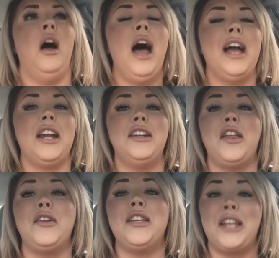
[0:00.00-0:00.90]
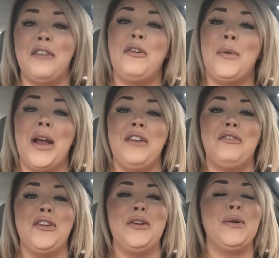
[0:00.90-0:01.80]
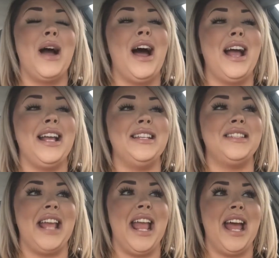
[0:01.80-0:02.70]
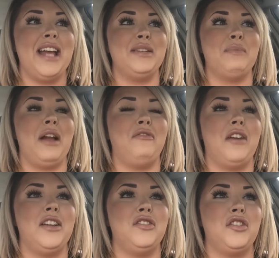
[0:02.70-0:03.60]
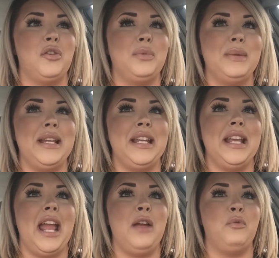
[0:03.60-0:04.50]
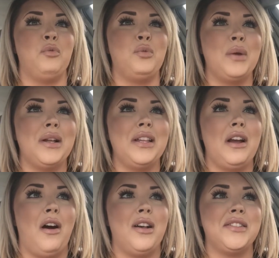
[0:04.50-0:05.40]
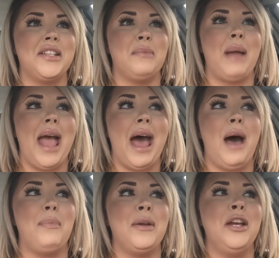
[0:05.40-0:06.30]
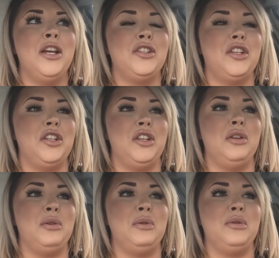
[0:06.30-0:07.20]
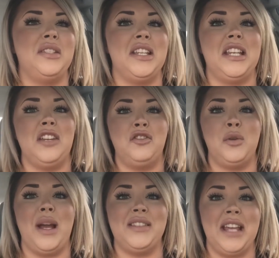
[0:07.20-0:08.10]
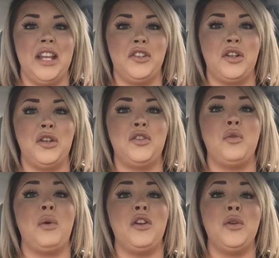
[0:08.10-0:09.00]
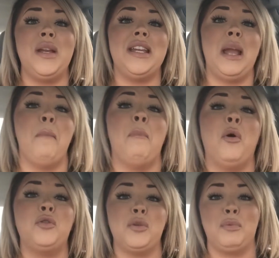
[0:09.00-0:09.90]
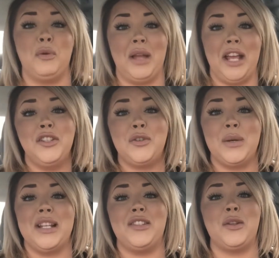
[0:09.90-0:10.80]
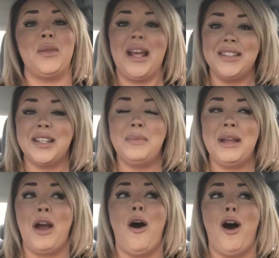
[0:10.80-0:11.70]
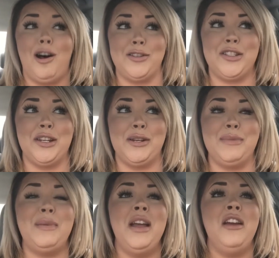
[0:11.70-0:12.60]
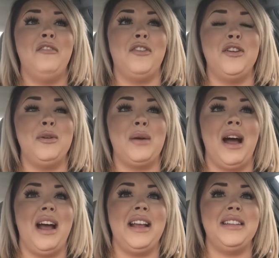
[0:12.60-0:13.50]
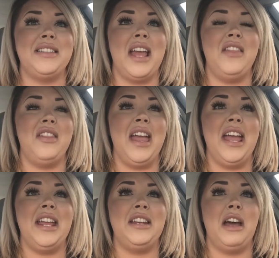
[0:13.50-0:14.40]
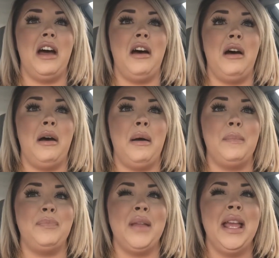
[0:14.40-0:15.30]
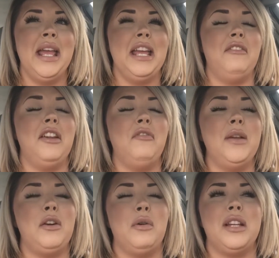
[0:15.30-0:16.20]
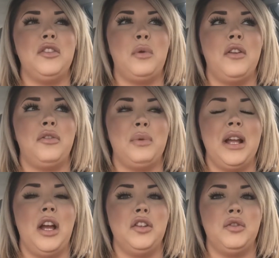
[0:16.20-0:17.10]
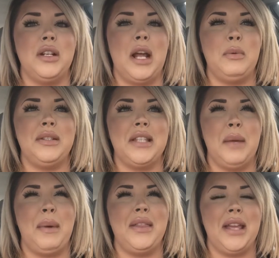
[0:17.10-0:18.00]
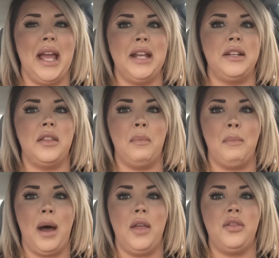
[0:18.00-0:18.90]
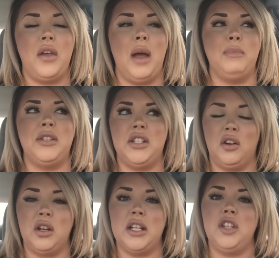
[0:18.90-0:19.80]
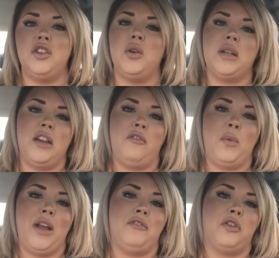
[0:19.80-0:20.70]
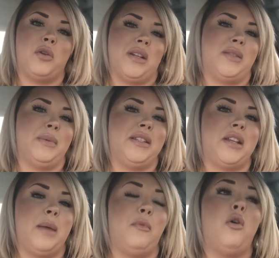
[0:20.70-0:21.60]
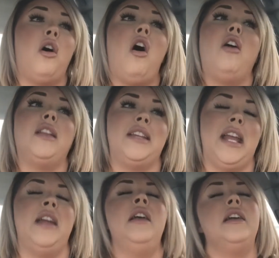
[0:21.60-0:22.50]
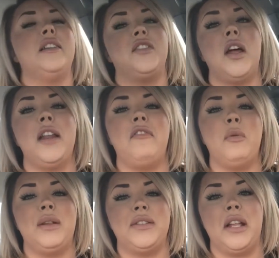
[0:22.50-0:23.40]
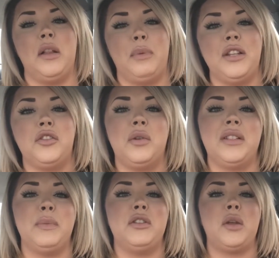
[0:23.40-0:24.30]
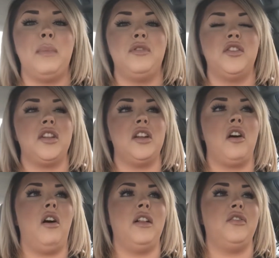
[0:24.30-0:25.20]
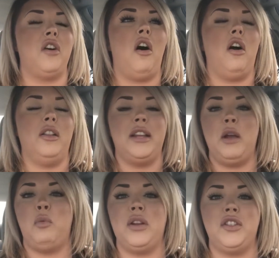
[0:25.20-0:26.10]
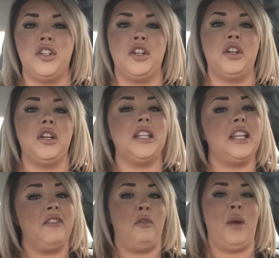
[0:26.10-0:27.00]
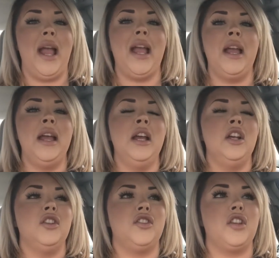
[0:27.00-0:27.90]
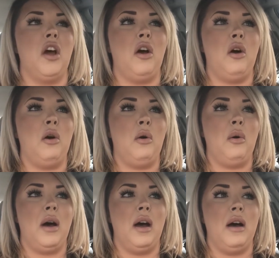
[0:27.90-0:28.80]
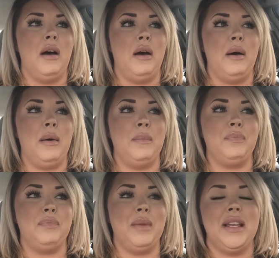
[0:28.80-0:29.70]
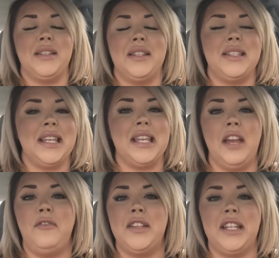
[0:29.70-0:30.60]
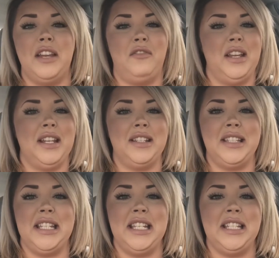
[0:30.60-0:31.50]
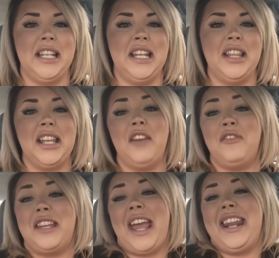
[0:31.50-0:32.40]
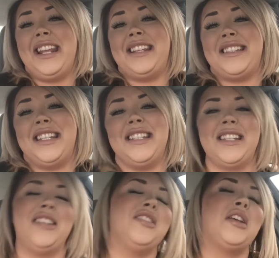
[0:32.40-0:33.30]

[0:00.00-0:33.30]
I got another giveaway for you guys, and my friend showed me a really awesome app to use to get you guys entered to where you can get multiple entries. So that's going to be awesome for you guys. And then even if we don't get to our 300, I would say by the end of the month, I'm still going to do a giveaway for Christmas time or holiday, because not everyone celebrates Christmas. So I'm just going to call it the holiday winter giveaway. So because it's the gift giving season and the gift getting season.